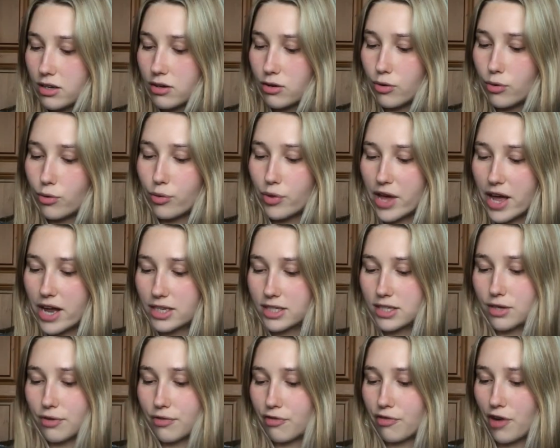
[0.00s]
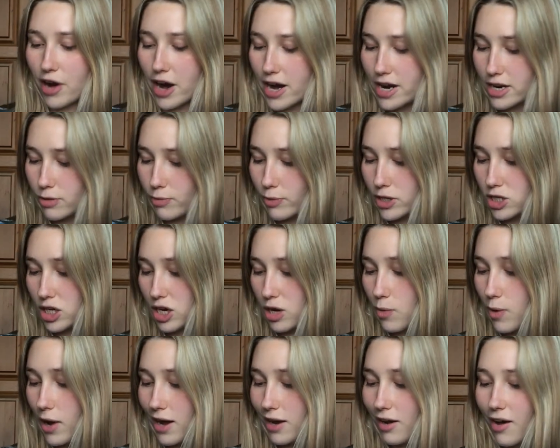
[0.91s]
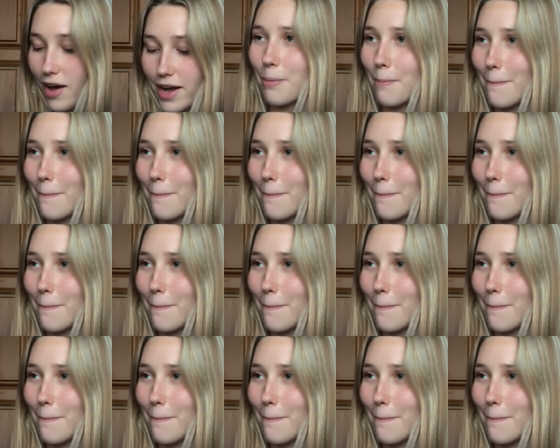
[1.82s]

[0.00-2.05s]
All the ends are frayed, which I quite like.